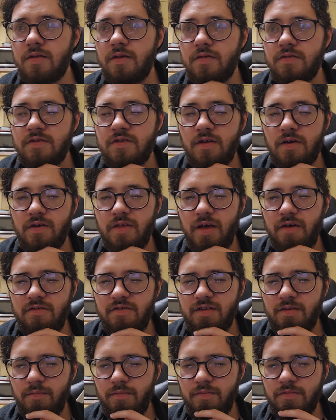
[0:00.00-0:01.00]
So that
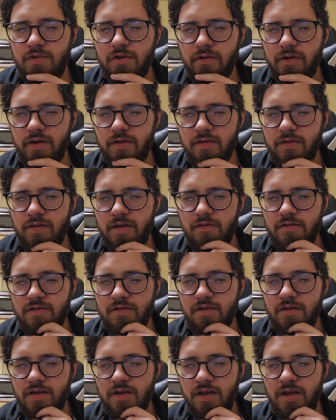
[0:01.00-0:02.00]
was
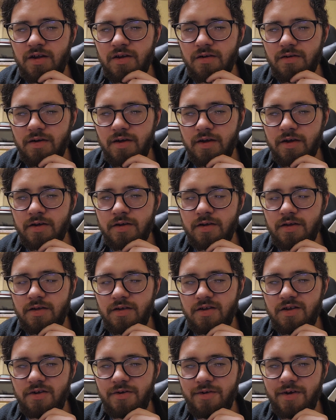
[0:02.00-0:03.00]
the indirect,
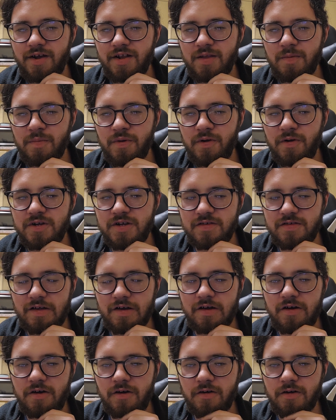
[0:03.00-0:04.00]
direct approach, as I
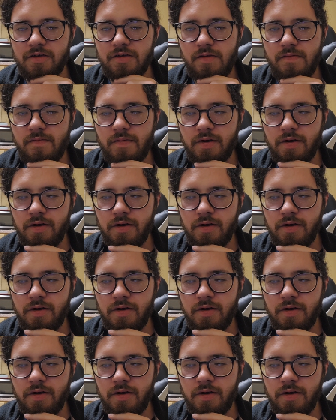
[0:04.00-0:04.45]
called it.